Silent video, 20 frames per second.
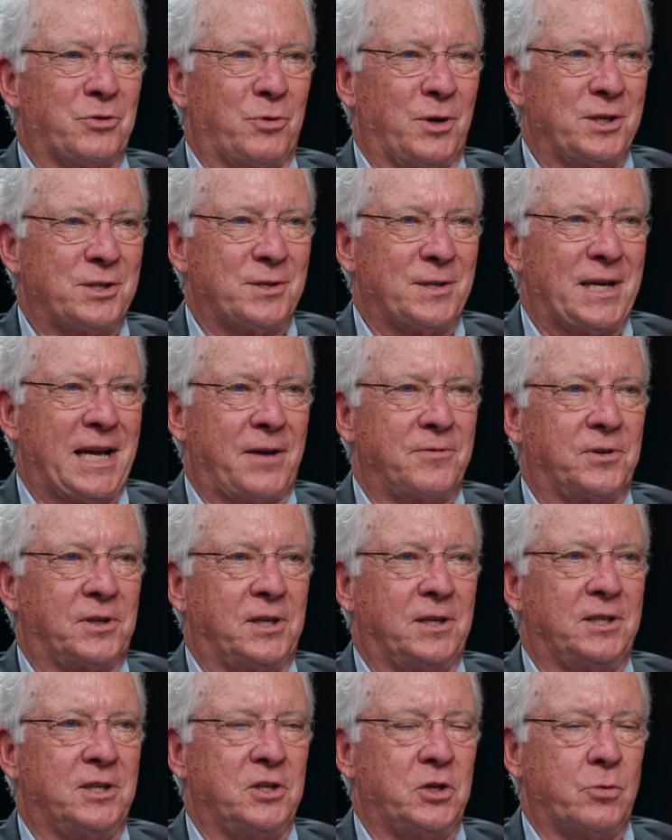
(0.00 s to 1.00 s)
the reason they have to
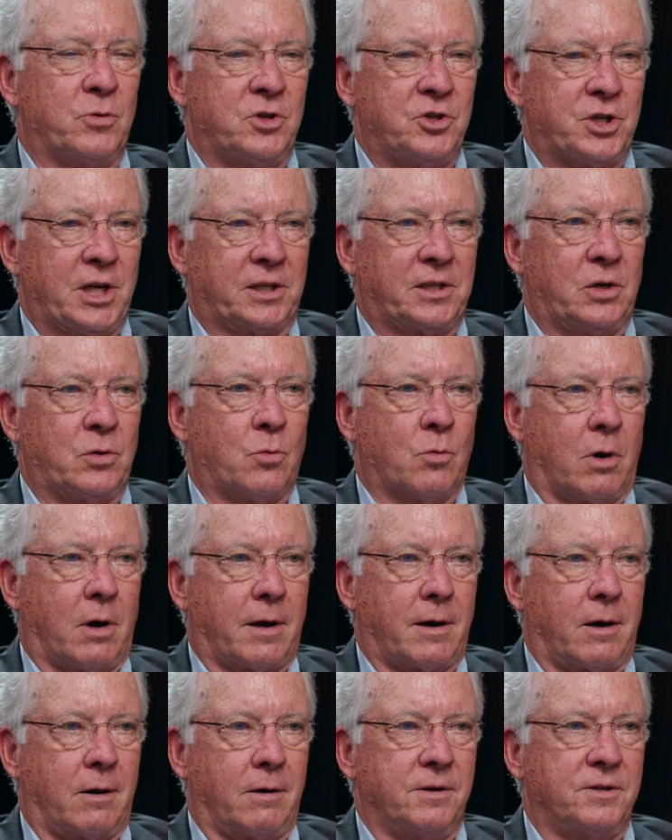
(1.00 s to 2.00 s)
continue injecting
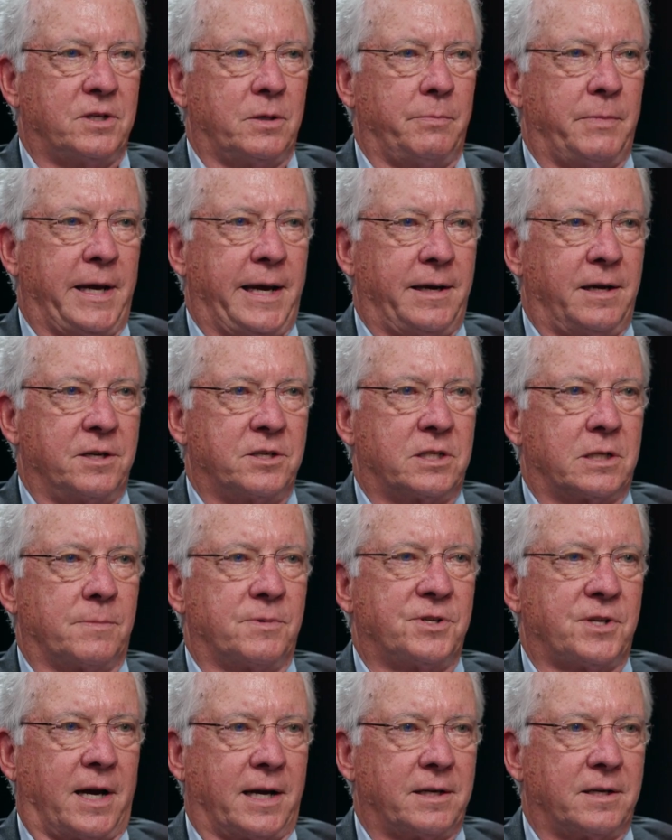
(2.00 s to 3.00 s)
water is to manage
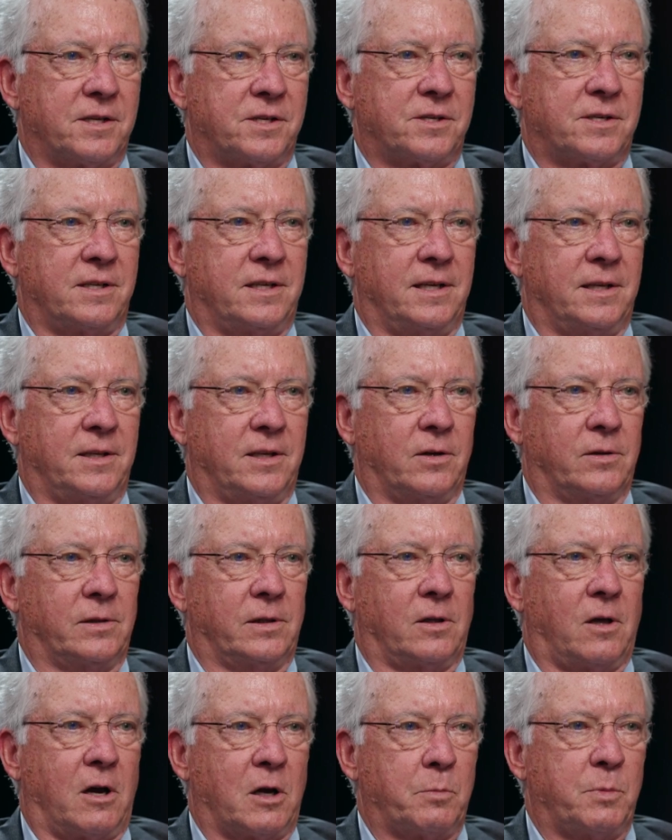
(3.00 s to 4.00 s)
subsidence in the
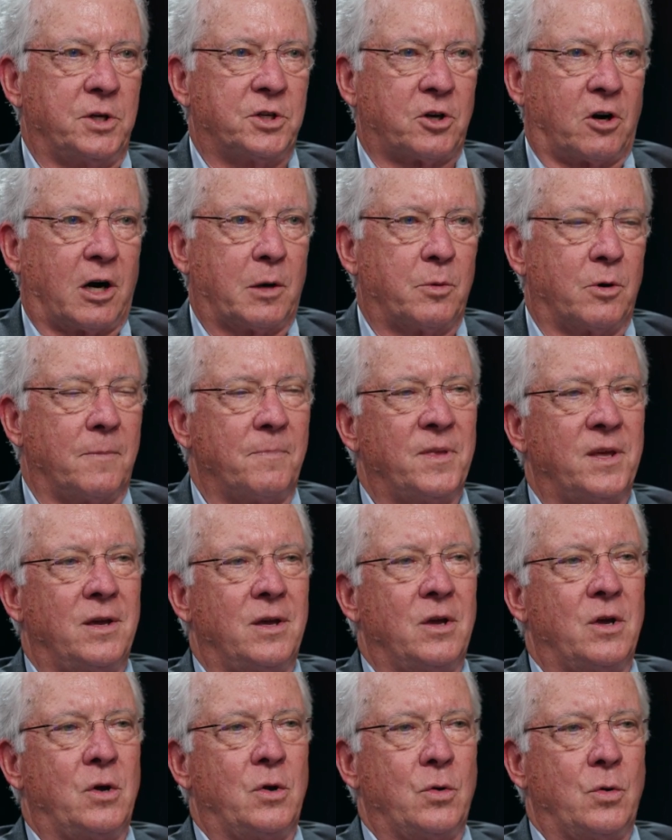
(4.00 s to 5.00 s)
Long Beach Harbor.
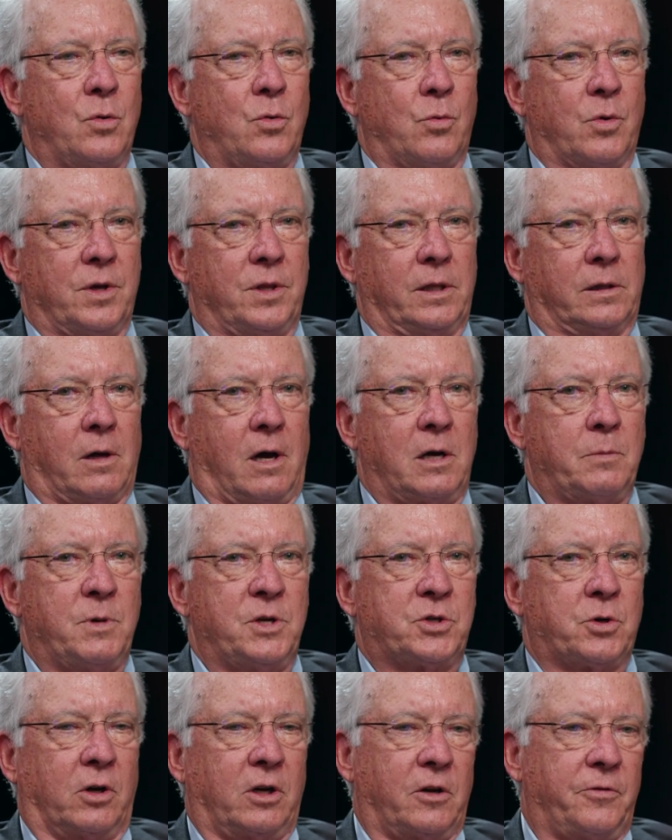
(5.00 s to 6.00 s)
When the Long
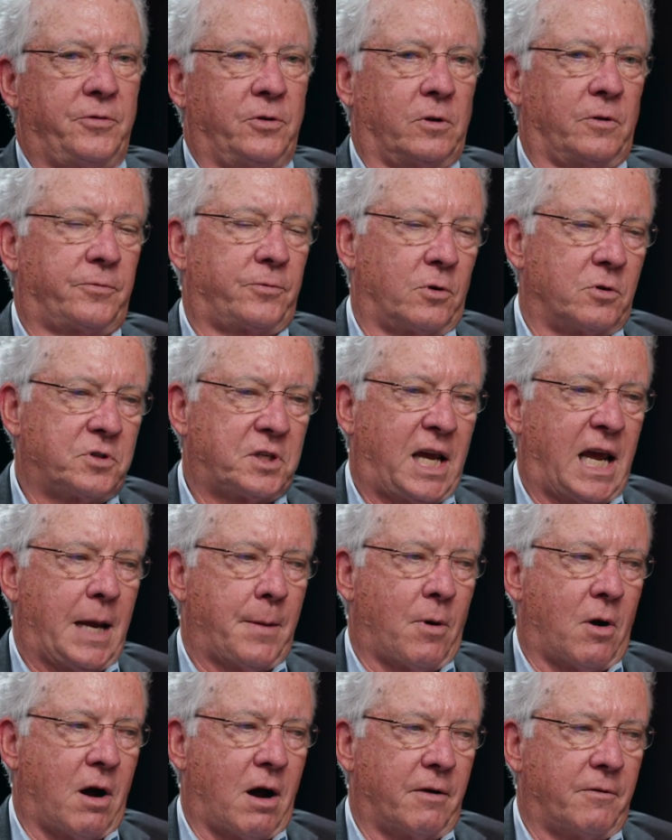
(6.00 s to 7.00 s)
Beach oil field first
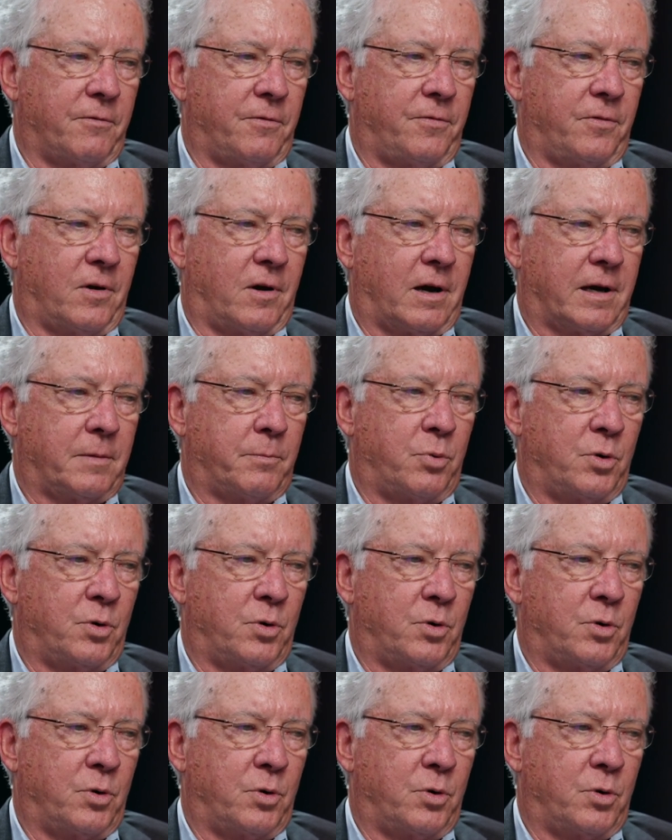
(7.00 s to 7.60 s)
came on